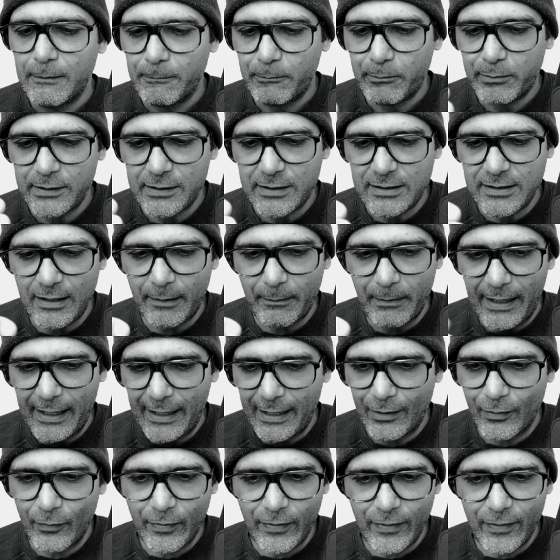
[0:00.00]
But
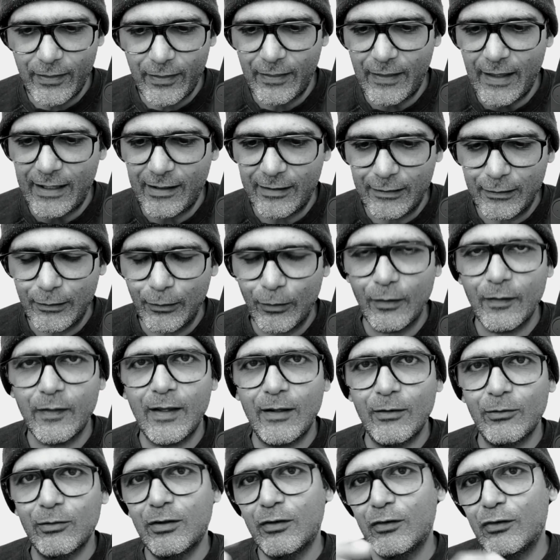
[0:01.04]
somehow they thought
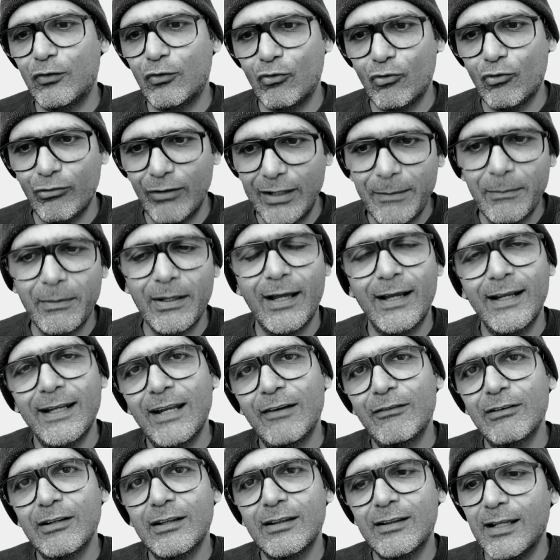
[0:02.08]
they'll streamline
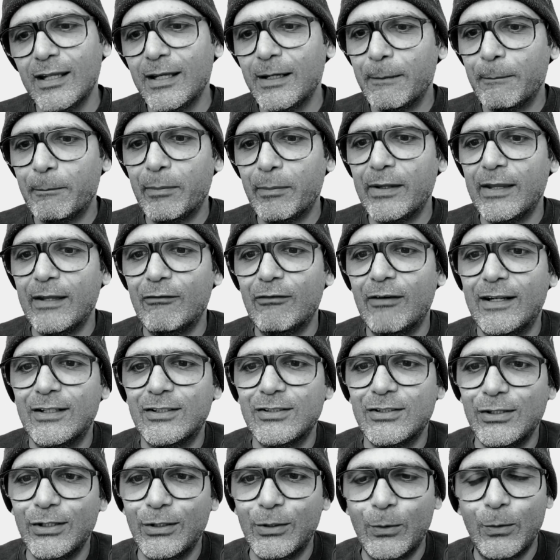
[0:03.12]
everything, but they've
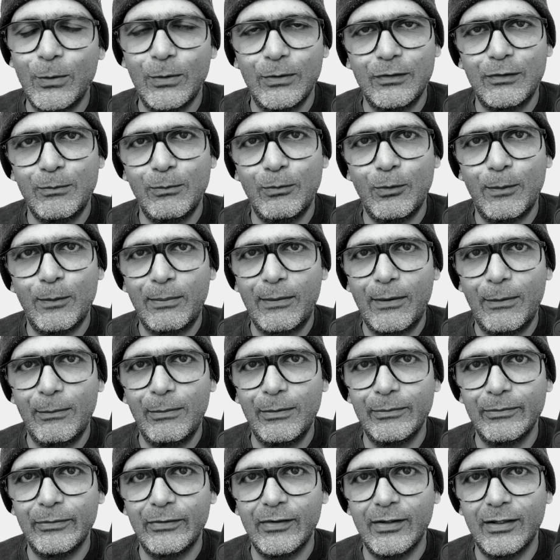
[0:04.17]
actually caused more
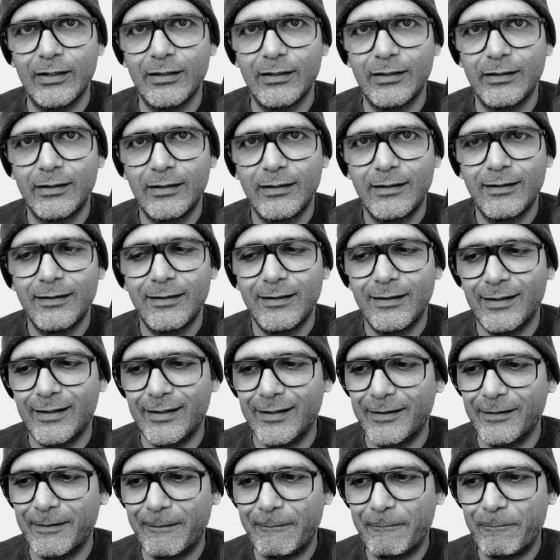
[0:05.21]
problems than
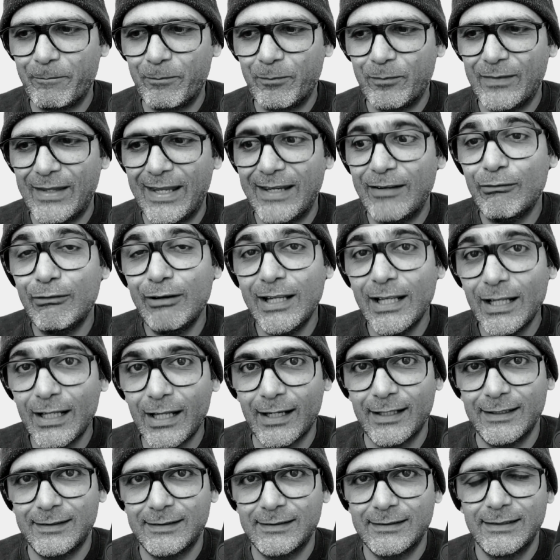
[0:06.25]
they
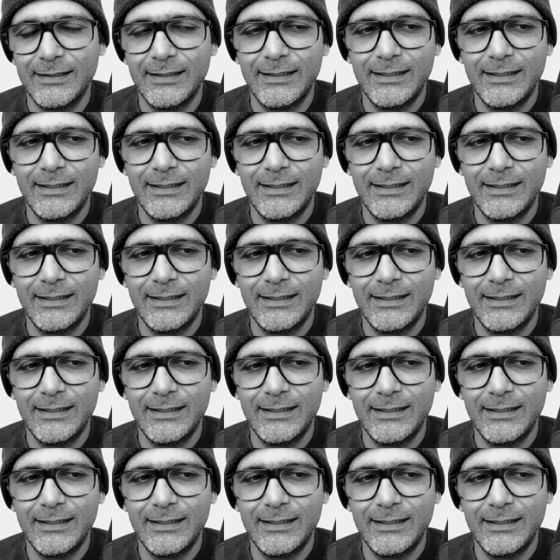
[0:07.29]
realize.